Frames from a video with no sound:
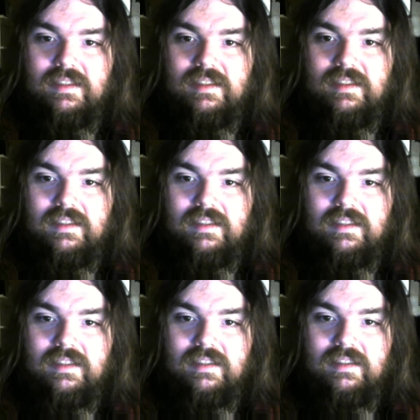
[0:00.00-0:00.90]
Start to
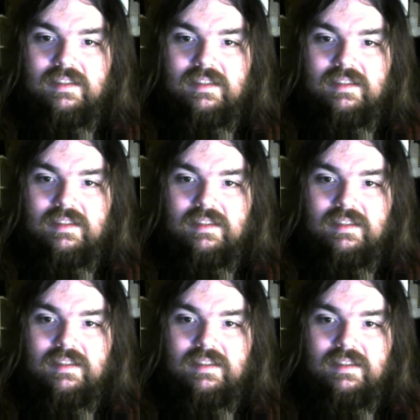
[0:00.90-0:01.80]
build momentum
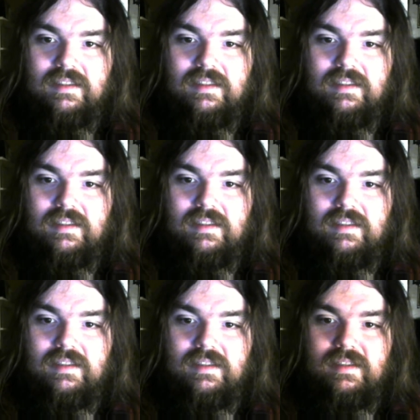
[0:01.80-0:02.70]
now against A
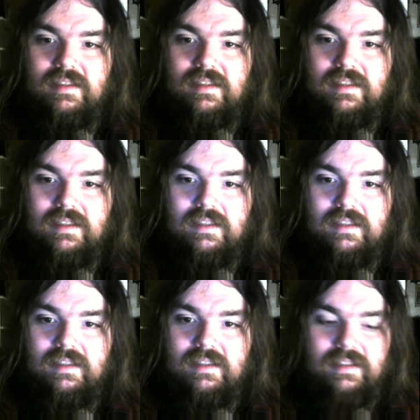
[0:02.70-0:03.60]
J Lee.
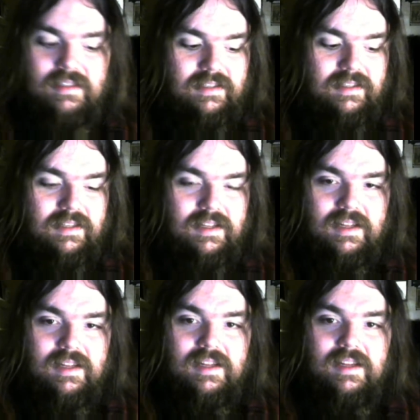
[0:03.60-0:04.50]
Suplex.
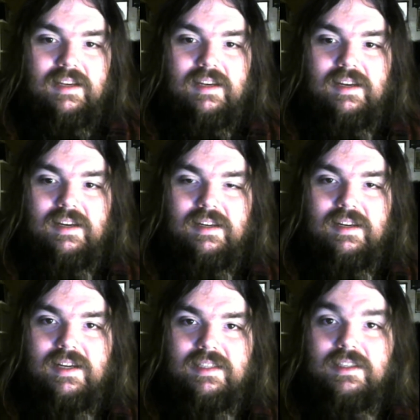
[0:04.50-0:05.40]

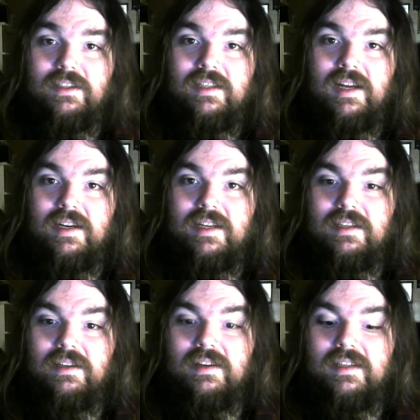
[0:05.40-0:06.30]
Nice. She's got a
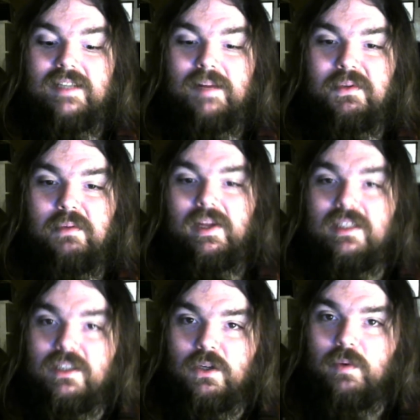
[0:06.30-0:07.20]
decent looking snap
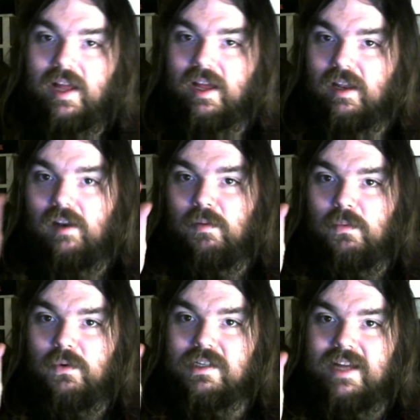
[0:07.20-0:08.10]
suplex. Still would like a little
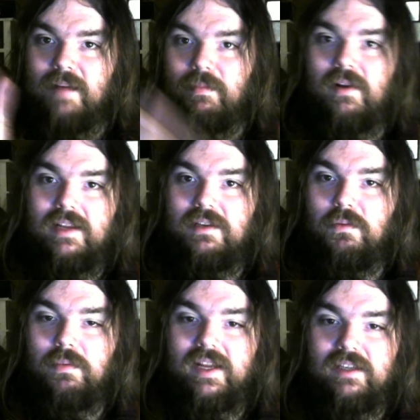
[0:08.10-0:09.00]
more snap on that
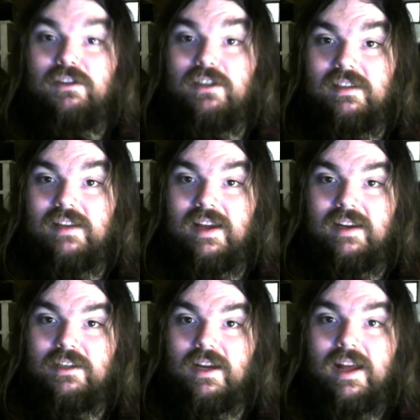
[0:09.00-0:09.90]
suplex. Just
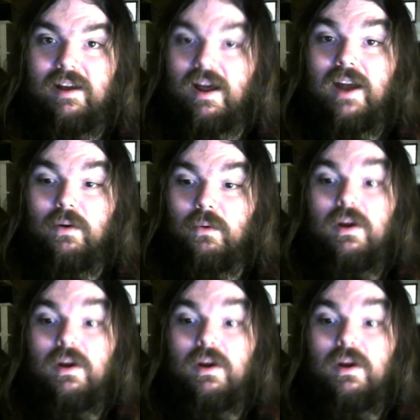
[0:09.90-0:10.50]
saying. Check out, I know